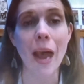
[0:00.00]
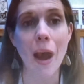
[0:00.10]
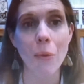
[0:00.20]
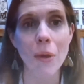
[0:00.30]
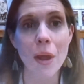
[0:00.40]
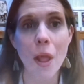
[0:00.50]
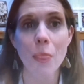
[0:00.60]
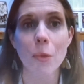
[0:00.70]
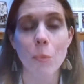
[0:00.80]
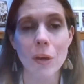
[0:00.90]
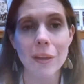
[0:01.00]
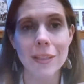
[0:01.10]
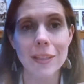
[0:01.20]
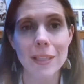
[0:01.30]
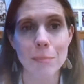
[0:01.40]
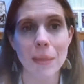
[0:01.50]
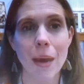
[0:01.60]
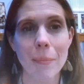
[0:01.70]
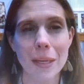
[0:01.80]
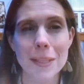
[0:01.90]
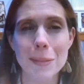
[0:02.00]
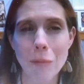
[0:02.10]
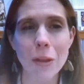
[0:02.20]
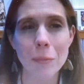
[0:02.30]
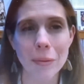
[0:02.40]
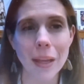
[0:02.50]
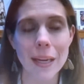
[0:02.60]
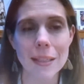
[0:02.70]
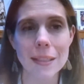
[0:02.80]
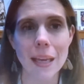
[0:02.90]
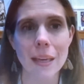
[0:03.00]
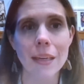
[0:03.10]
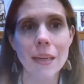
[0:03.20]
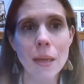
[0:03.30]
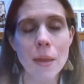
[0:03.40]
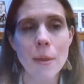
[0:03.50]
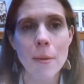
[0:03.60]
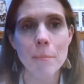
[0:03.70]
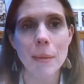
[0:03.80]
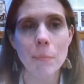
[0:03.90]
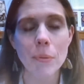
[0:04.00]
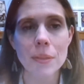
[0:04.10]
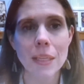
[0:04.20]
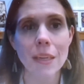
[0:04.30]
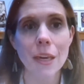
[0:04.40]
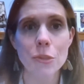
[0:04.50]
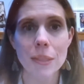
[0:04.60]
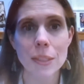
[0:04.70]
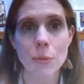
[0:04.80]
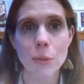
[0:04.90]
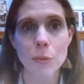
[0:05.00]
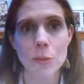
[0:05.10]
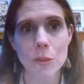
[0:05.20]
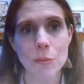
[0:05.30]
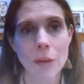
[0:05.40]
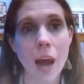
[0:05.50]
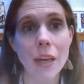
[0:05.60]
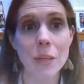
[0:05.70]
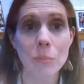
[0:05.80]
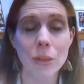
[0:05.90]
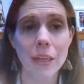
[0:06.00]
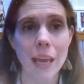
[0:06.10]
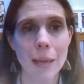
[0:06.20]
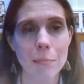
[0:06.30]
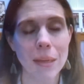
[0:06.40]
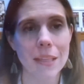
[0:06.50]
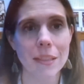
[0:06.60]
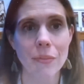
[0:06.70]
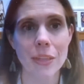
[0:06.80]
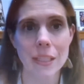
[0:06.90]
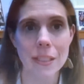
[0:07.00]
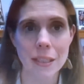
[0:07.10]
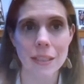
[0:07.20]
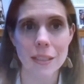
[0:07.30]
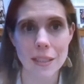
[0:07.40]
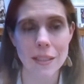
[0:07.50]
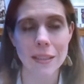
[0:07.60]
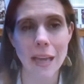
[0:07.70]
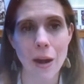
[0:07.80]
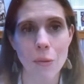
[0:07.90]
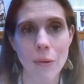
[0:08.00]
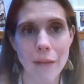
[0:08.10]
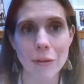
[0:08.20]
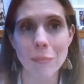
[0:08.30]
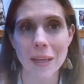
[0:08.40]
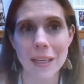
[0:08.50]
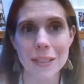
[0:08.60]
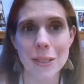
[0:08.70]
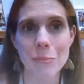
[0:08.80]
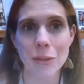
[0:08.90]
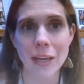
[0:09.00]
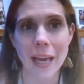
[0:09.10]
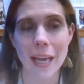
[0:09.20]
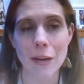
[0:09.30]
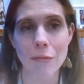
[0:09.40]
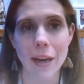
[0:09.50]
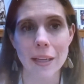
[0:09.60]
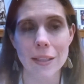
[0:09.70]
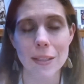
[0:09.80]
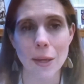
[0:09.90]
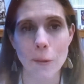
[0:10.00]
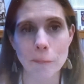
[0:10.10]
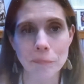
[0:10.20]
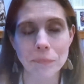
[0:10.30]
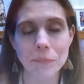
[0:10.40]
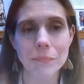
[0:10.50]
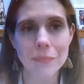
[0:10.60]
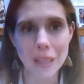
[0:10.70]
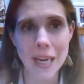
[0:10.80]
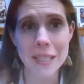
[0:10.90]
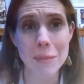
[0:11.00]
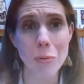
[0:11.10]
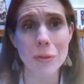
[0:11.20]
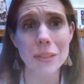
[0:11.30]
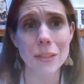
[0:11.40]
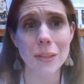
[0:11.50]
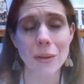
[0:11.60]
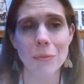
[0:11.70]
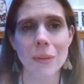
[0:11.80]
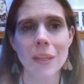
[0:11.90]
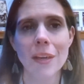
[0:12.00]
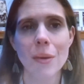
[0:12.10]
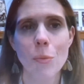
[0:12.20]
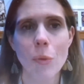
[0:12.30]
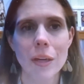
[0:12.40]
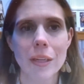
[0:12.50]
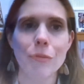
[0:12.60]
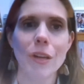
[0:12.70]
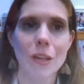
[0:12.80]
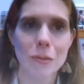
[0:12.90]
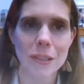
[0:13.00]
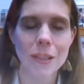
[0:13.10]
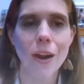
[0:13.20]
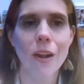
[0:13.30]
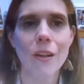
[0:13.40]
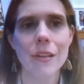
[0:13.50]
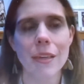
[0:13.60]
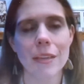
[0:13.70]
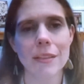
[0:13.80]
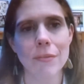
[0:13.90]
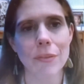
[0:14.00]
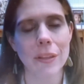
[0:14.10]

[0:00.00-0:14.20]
how the world is becoming a smaller place, and peoples and countries who used to not communicate because of the distance, now everybody is communicating more. So it's important to know where different countries are, and different